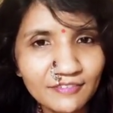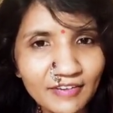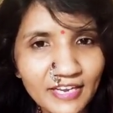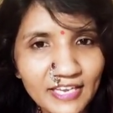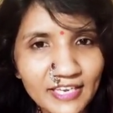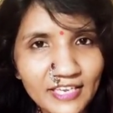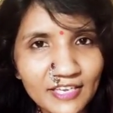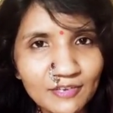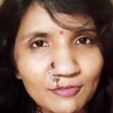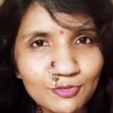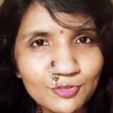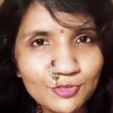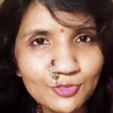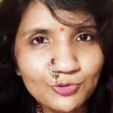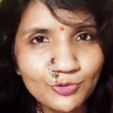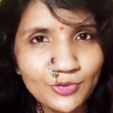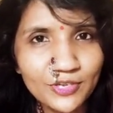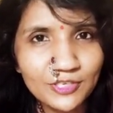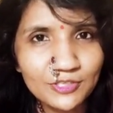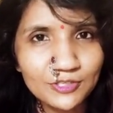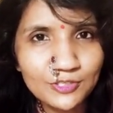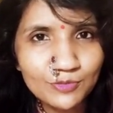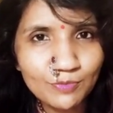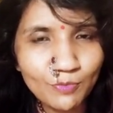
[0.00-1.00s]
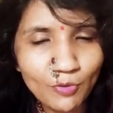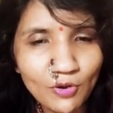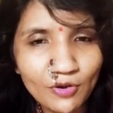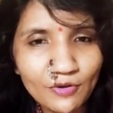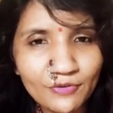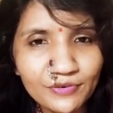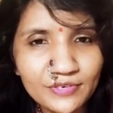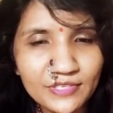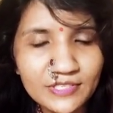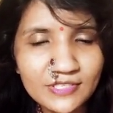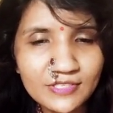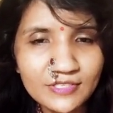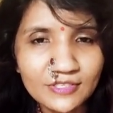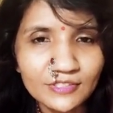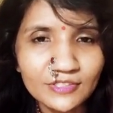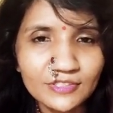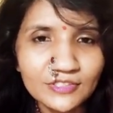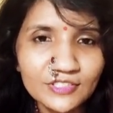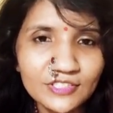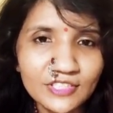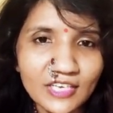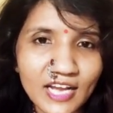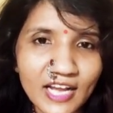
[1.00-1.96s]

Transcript: while I was doing a small research,